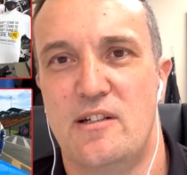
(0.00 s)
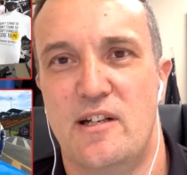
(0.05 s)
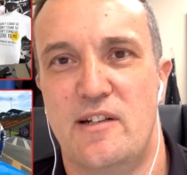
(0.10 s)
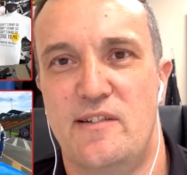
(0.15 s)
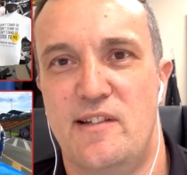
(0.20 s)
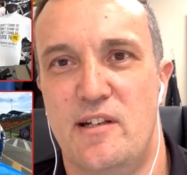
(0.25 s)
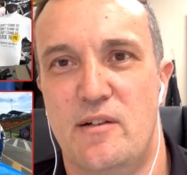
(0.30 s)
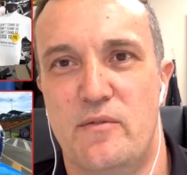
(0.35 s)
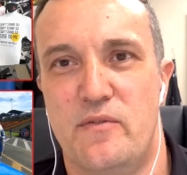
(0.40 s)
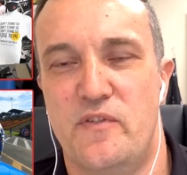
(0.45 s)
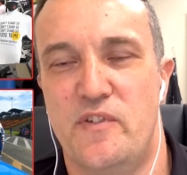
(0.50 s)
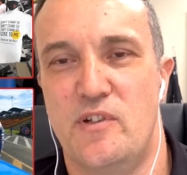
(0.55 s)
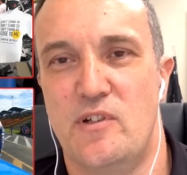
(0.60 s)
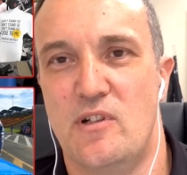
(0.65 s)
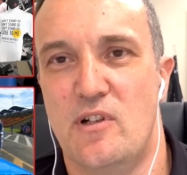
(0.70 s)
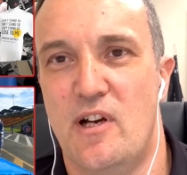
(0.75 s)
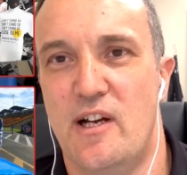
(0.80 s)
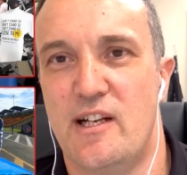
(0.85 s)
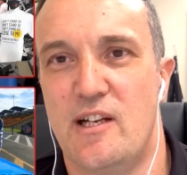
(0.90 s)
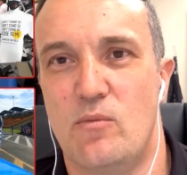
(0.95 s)
It didn't
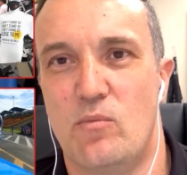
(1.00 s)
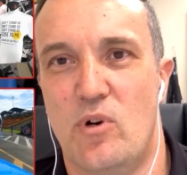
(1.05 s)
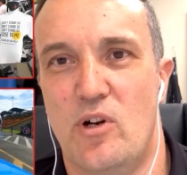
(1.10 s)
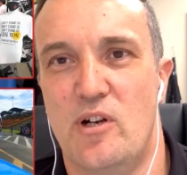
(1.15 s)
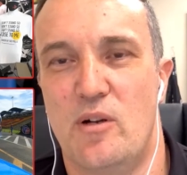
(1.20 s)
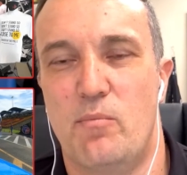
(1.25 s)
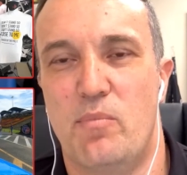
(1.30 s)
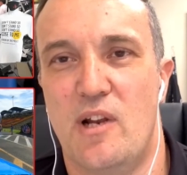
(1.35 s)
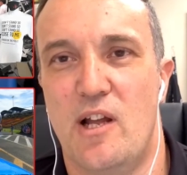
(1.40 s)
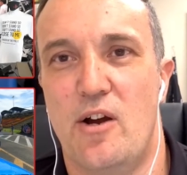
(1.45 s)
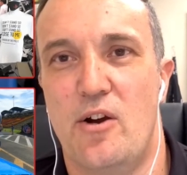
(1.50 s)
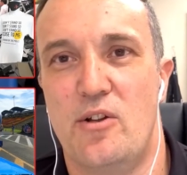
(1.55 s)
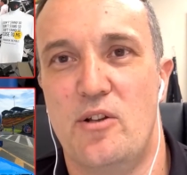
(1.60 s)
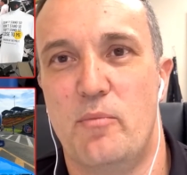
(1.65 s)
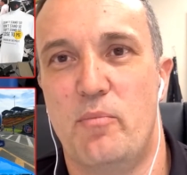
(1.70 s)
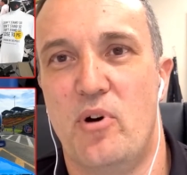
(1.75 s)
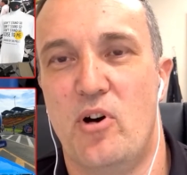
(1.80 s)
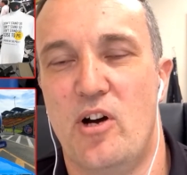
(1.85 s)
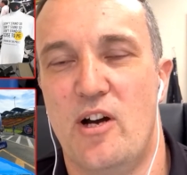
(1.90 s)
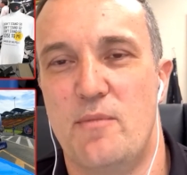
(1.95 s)
feel like it wanted to blow
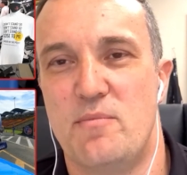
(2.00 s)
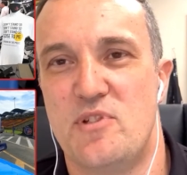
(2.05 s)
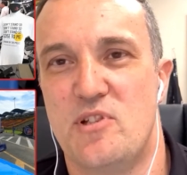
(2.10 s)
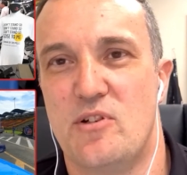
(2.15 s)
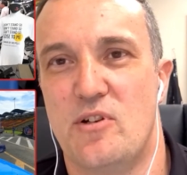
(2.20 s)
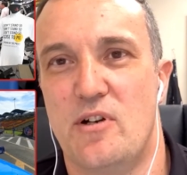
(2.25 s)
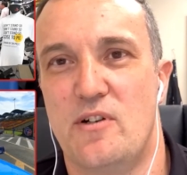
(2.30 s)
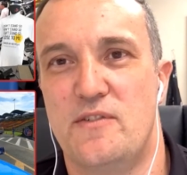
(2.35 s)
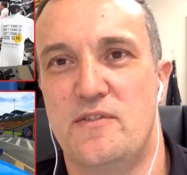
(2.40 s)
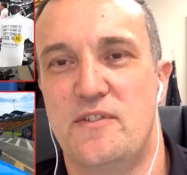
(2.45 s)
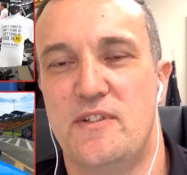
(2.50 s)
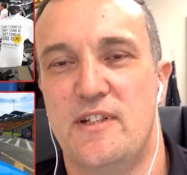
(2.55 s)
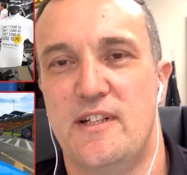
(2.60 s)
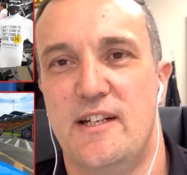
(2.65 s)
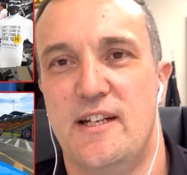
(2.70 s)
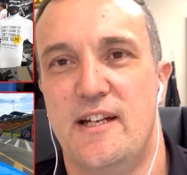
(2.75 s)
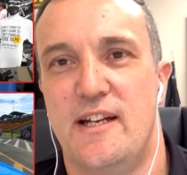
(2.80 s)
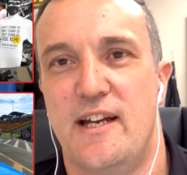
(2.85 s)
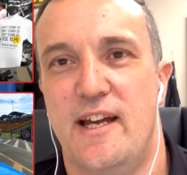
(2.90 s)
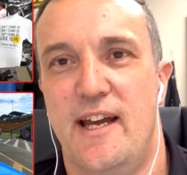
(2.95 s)
the pipes off,
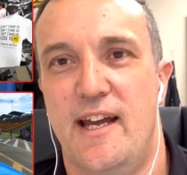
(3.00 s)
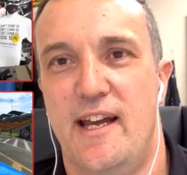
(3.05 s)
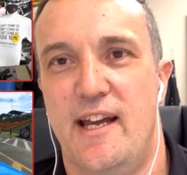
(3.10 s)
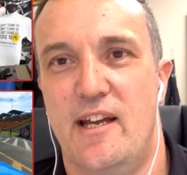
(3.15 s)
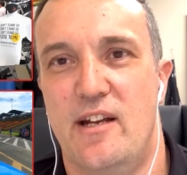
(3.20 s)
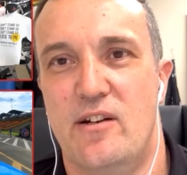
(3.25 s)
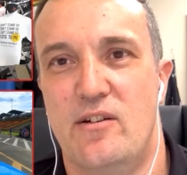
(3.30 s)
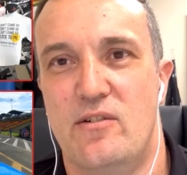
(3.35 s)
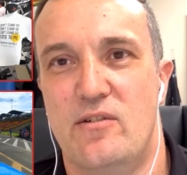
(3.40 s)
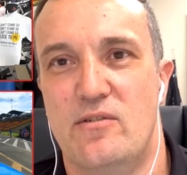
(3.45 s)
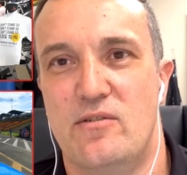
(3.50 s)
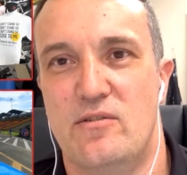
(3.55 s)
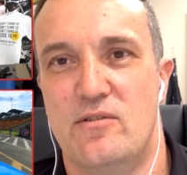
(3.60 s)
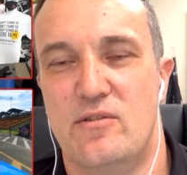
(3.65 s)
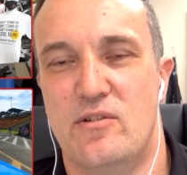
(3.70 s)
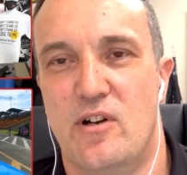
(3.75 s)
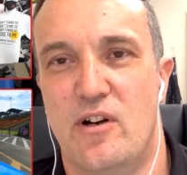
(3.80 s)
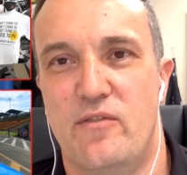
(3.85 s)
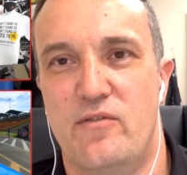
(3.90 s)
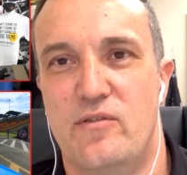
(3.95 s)
and
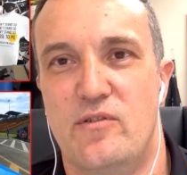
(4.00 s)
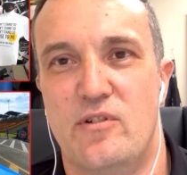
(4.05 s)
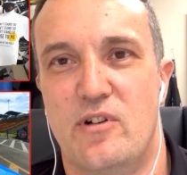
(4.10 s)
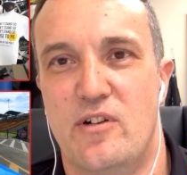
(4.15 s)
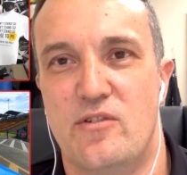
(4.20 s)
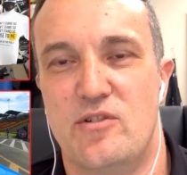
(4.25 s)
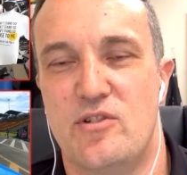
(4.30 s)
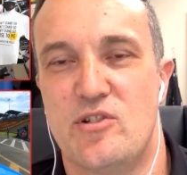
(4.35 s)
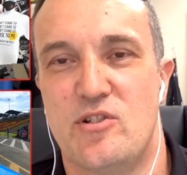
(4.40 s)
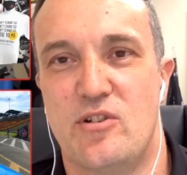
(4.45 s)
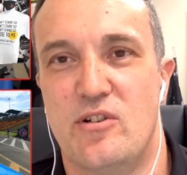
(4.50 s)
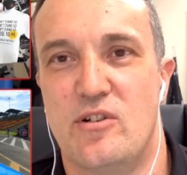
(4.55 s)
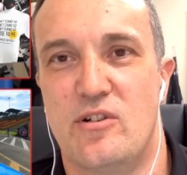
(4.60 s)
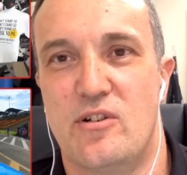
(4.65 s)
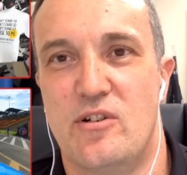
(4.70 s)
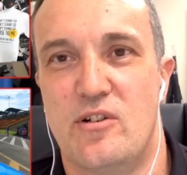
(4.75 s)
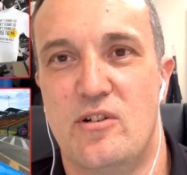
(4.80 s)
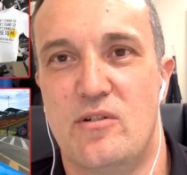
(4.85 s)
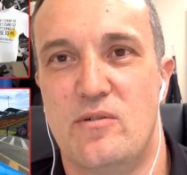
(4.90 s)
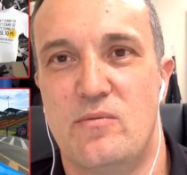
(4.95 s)
I just gone,
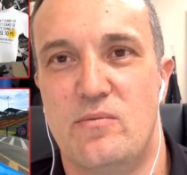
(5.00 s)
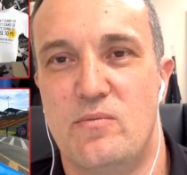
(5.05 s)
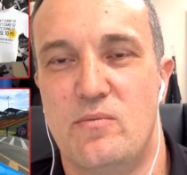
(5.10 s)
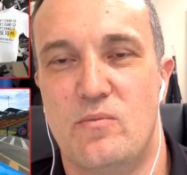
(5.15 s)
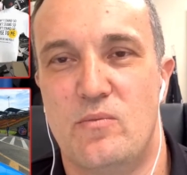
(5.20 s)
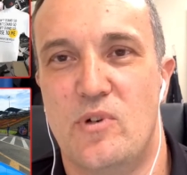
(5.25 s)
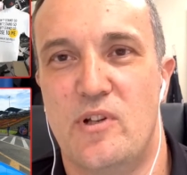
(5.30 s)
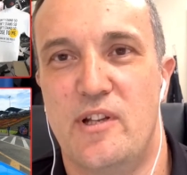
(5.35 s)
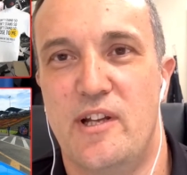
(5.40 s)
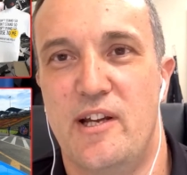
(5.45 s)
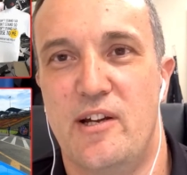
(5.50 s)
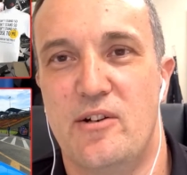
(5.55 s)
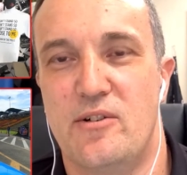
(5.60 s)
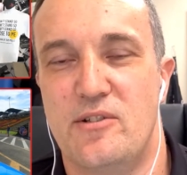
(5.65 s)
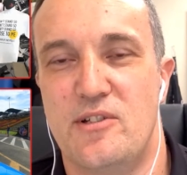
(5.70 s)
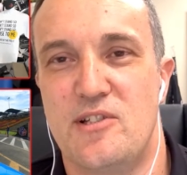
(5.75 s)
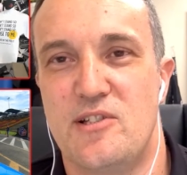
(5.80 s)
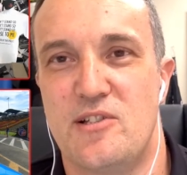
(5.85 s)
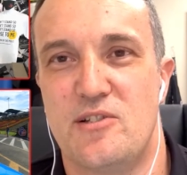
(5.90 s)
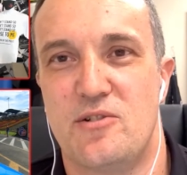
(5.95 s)
oh, what the
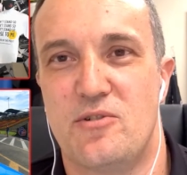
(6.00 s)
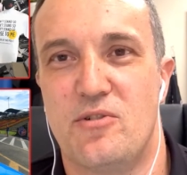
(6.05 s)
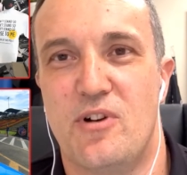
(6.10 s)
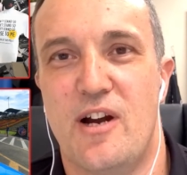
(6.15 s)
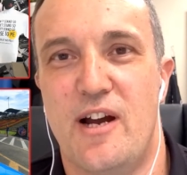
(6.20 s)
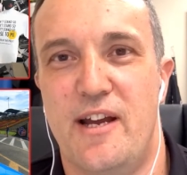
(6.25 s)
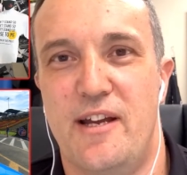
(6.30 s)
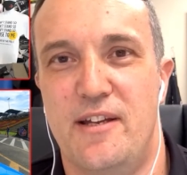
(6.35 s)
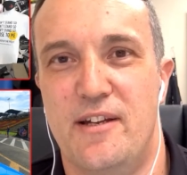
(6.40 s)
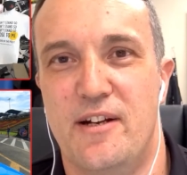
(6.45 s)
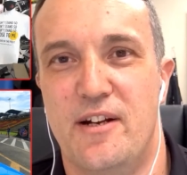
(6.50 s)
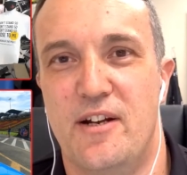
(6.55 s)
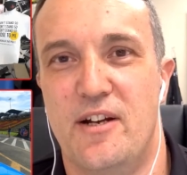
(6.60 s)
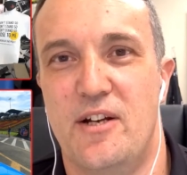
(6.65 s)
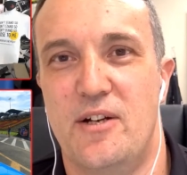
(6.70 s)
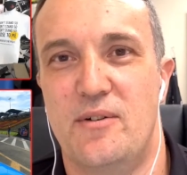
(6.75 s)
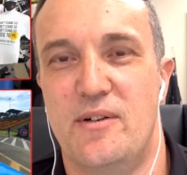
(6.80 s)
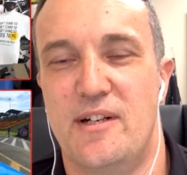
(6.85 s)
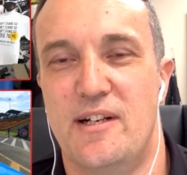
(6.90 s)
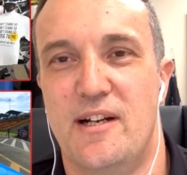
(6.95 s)
hell, this is great, you
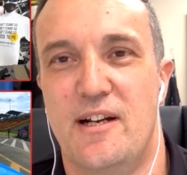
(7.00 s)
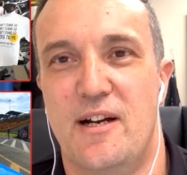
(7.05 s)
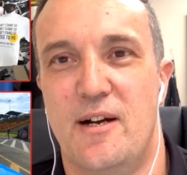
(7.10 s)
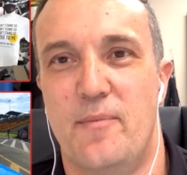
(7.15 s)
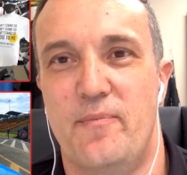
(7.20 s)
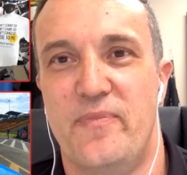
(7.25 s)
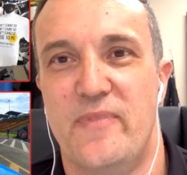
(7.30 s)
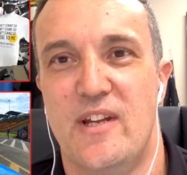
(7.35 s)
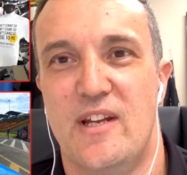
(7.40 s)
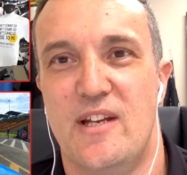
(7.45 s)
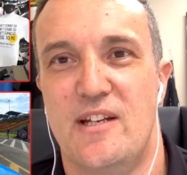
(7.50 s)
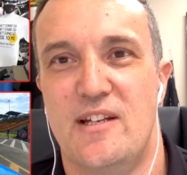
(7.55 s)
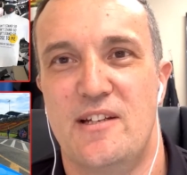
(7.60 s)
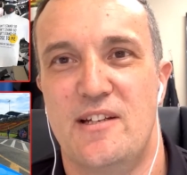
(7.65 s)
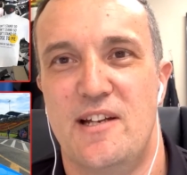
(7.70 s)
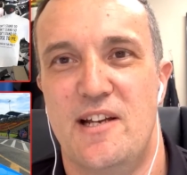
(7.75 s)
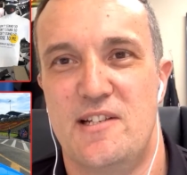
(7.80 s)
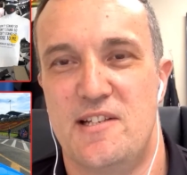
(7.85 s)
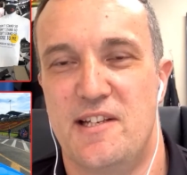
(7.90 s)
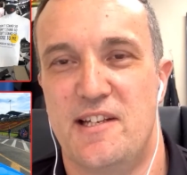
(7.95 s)
know. And
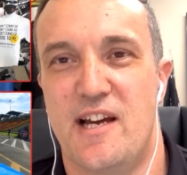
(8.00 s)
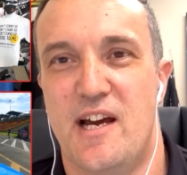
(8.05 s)
is it